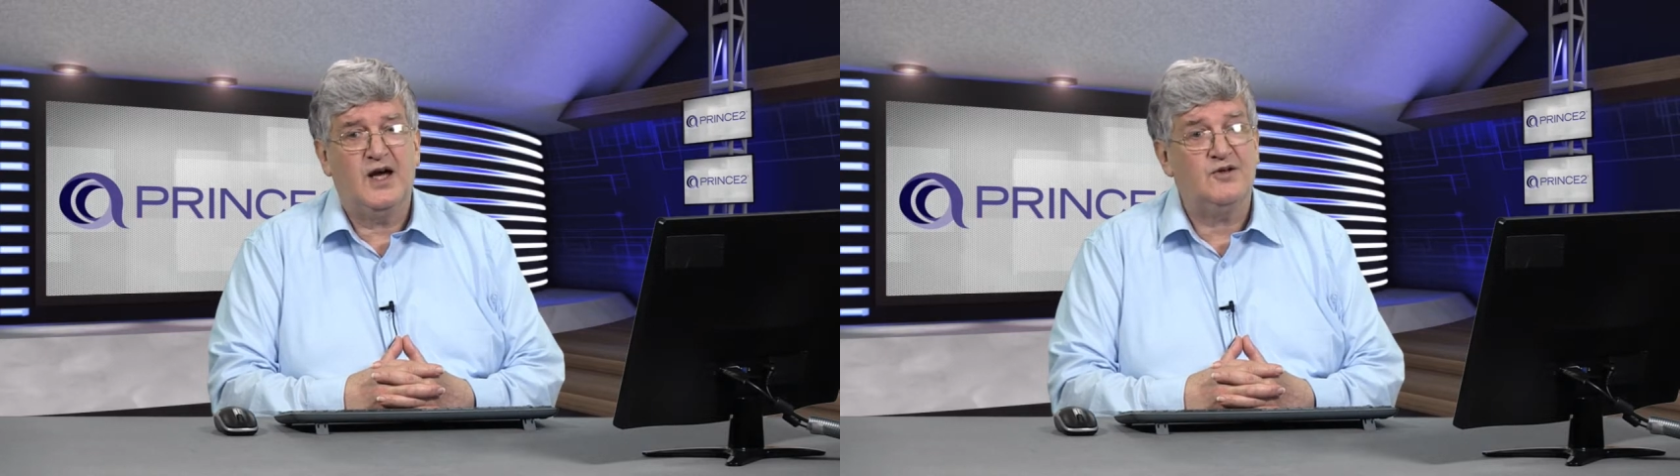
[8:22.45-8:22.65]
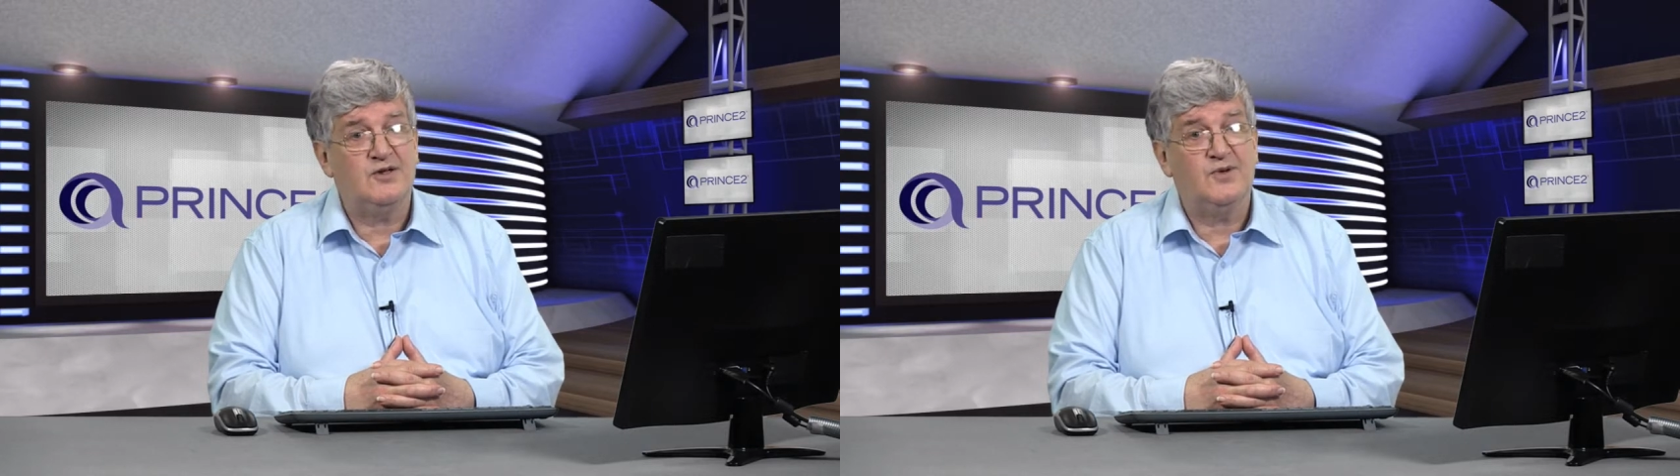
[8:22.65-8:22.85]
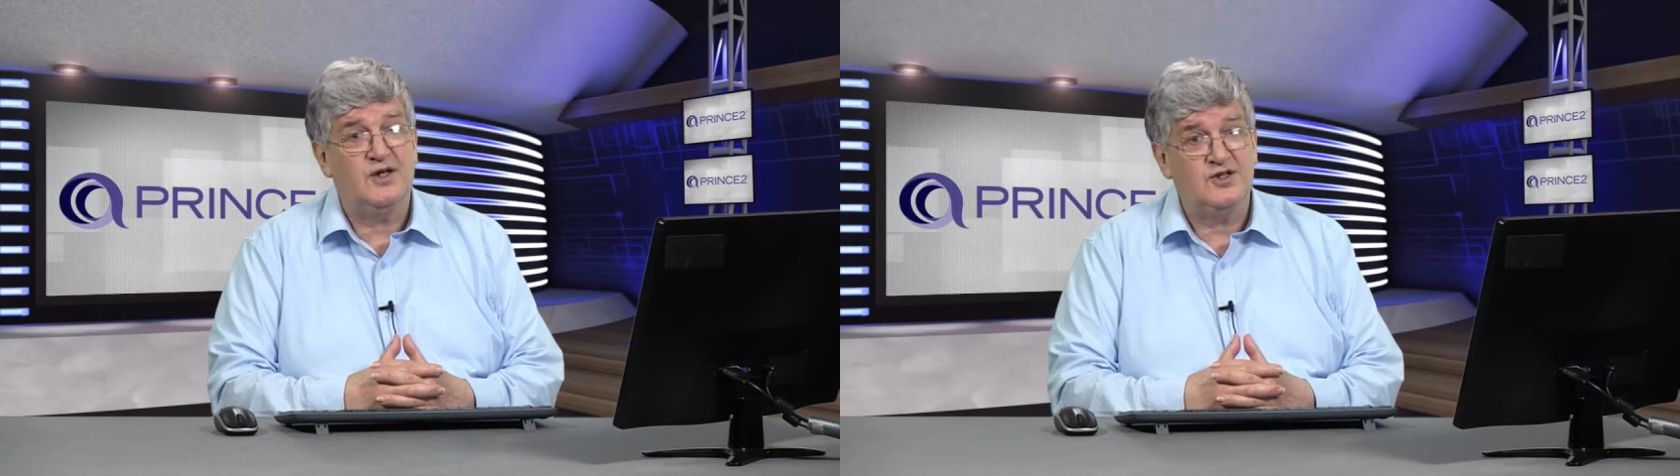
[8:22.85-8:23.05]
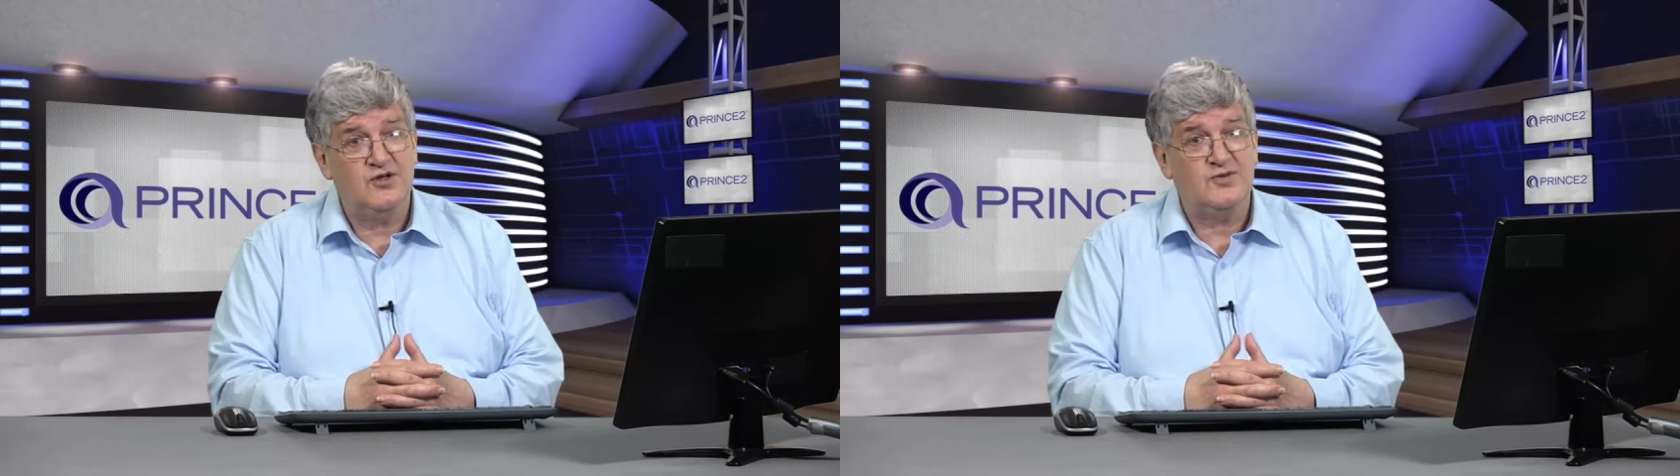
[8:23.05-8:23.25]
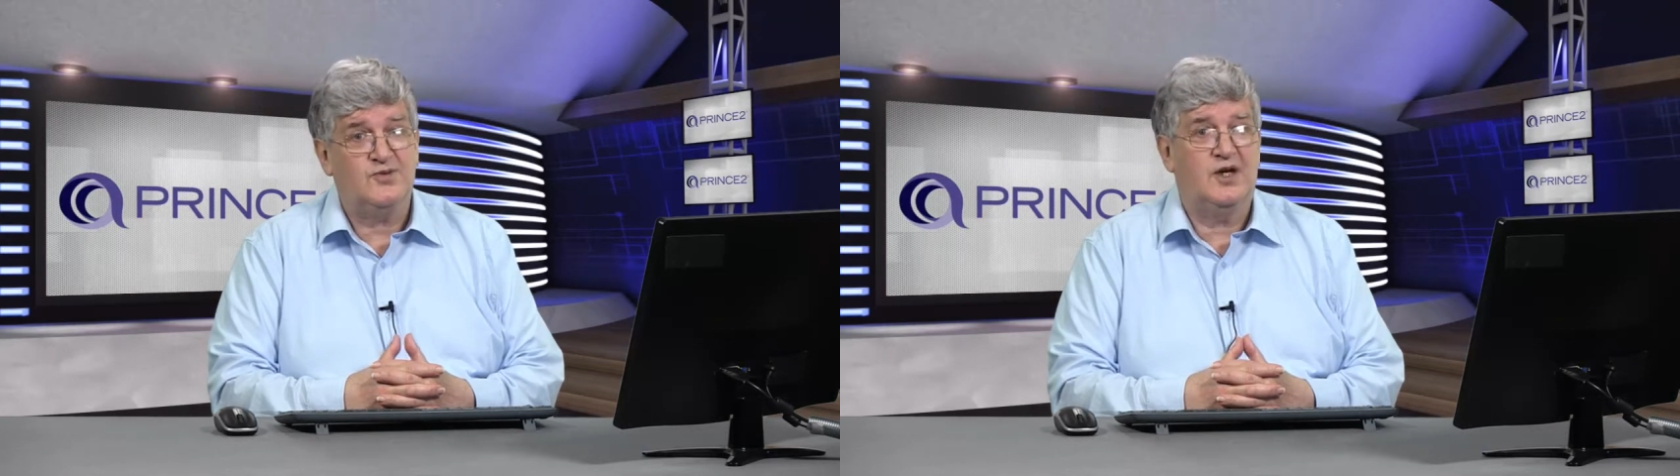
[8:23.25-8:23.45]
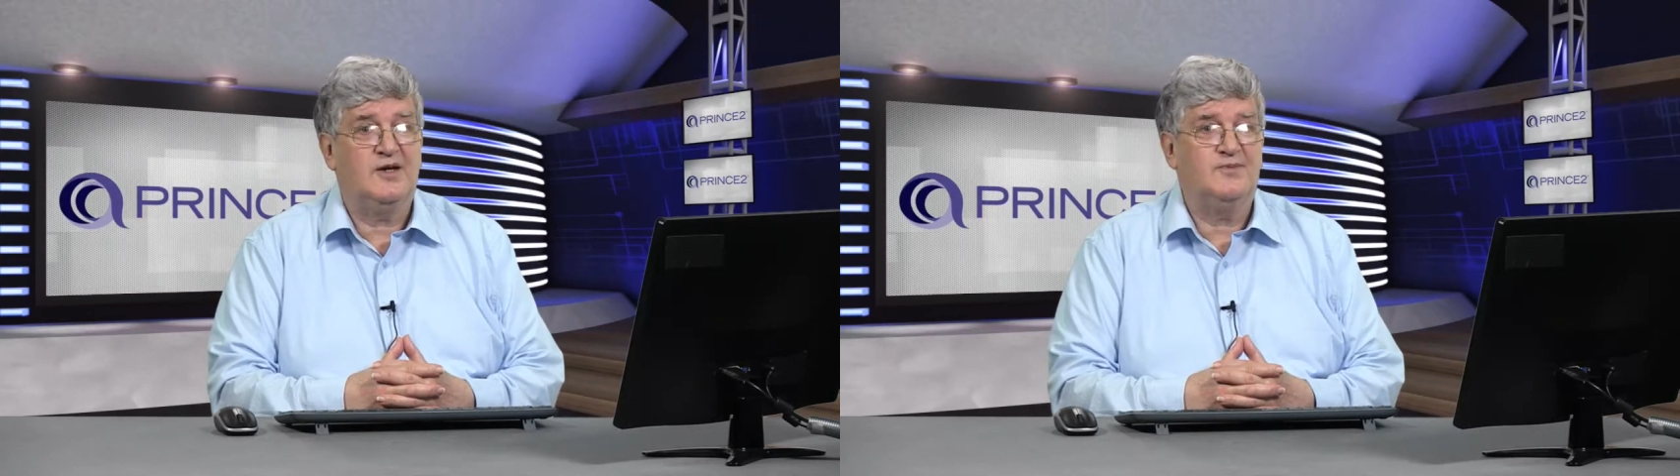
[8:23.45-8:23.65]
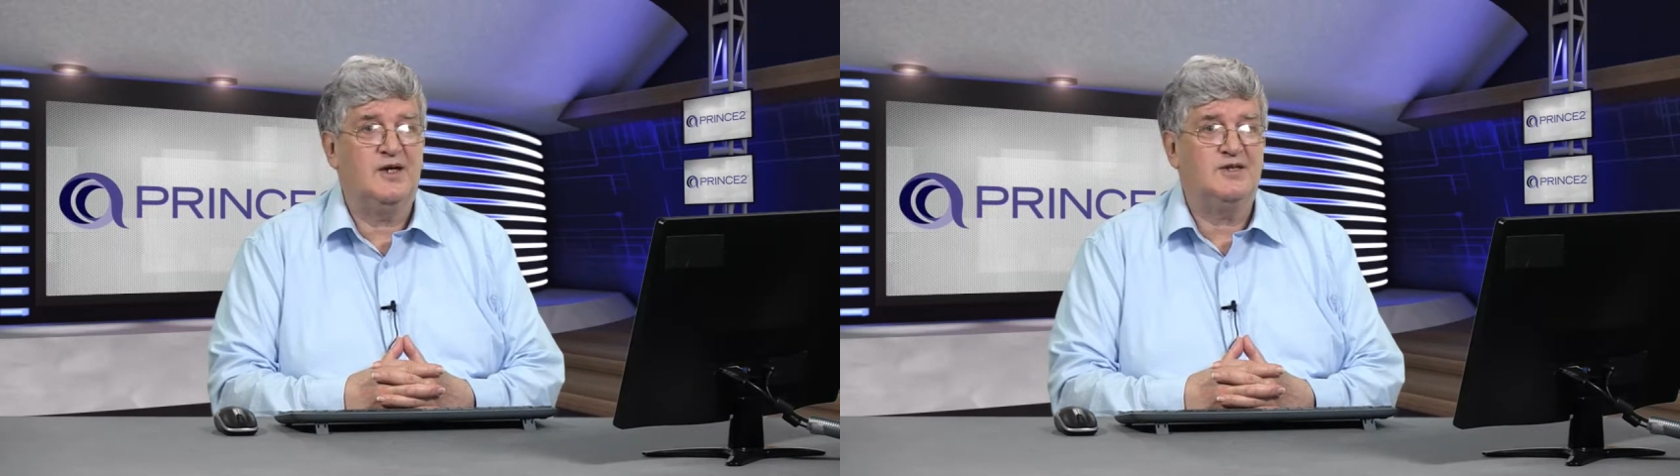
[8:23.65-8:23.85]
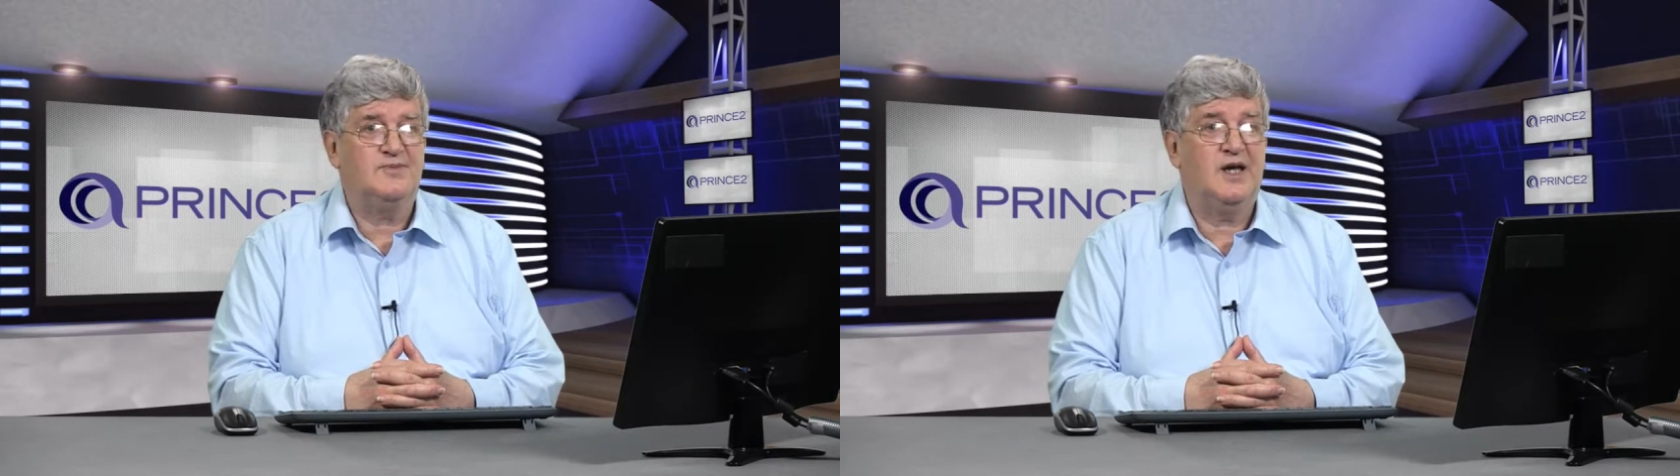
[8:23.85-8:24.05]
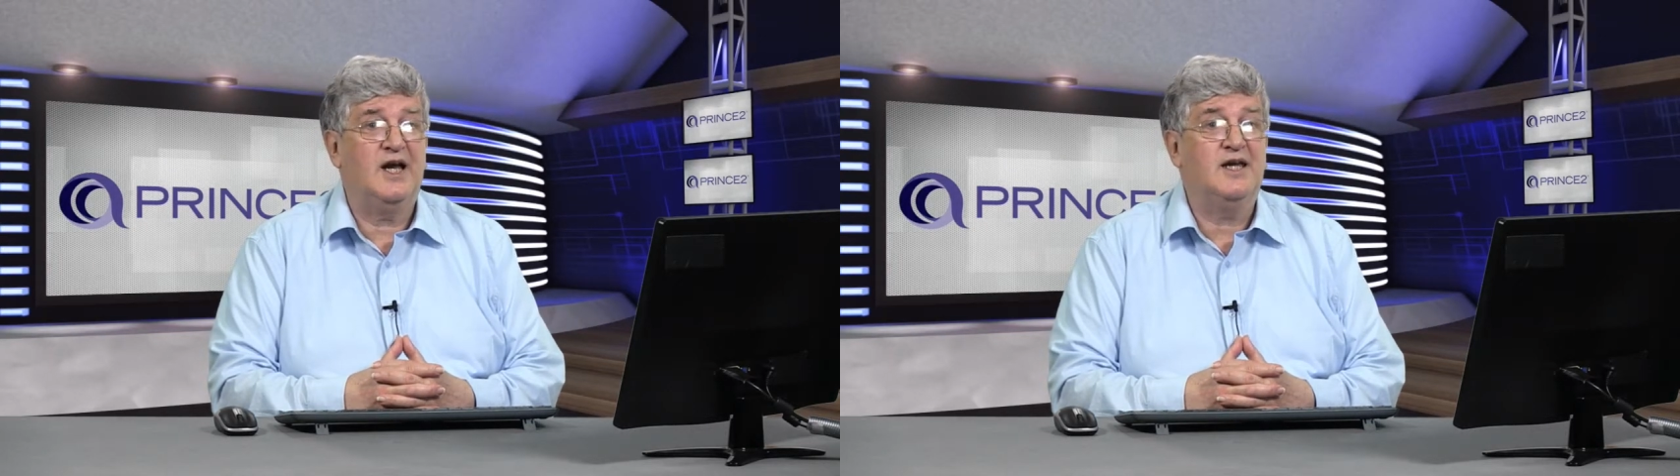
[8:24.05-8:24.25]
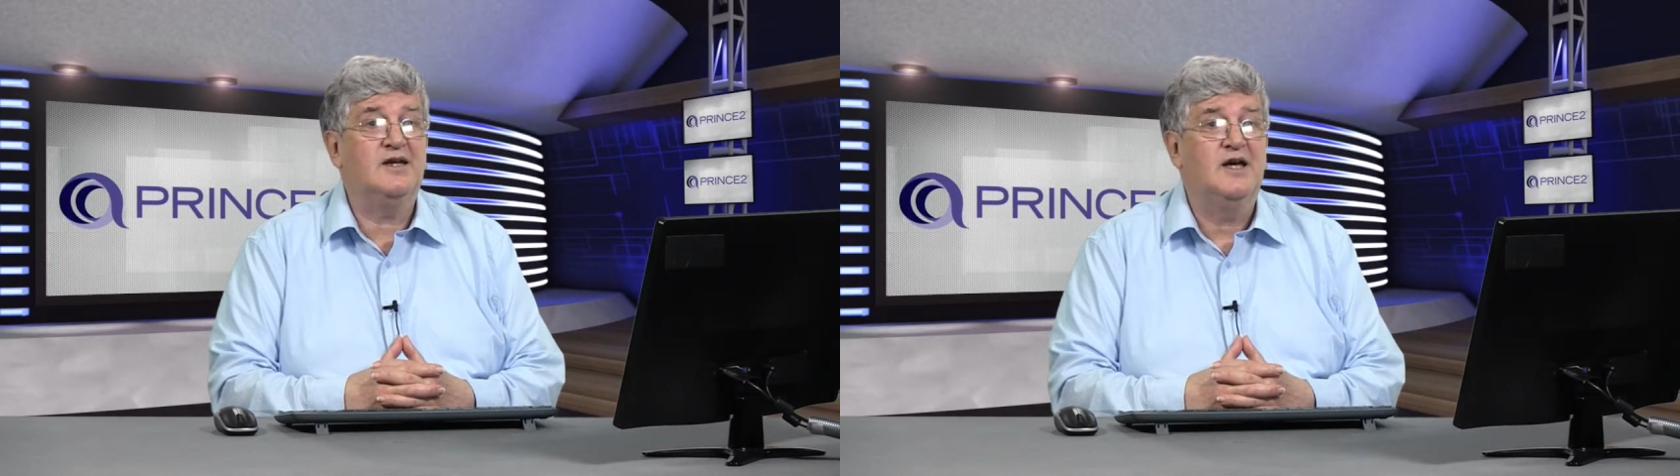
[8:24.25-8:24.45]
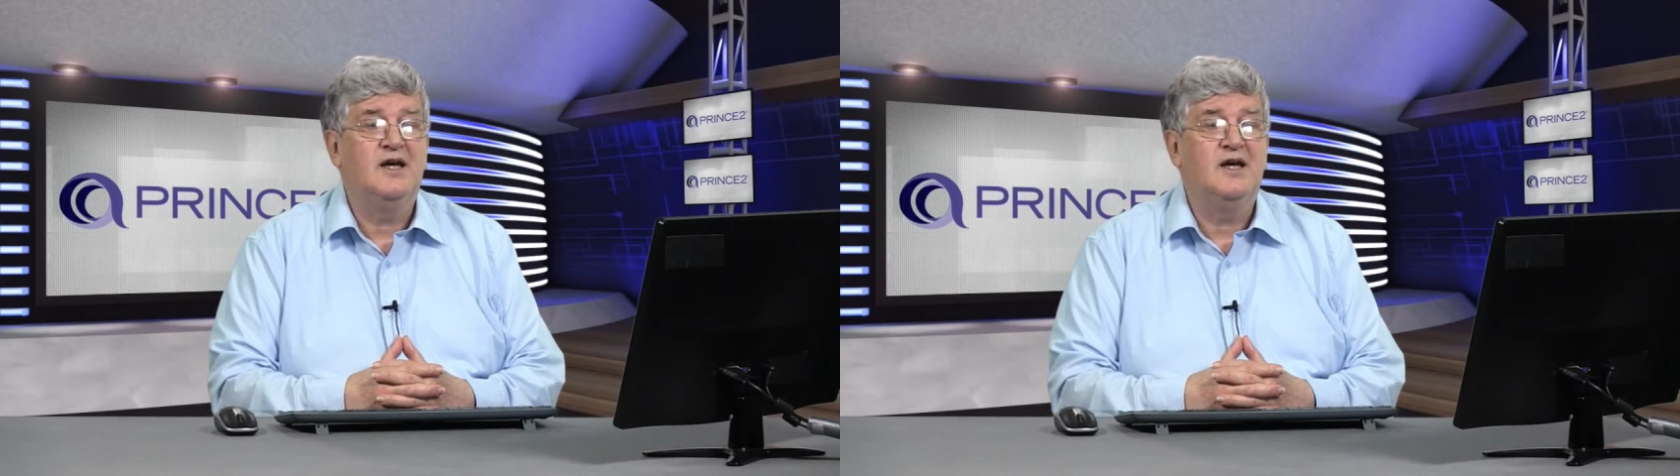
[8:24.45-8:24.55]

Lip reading: how you might use product-based planning.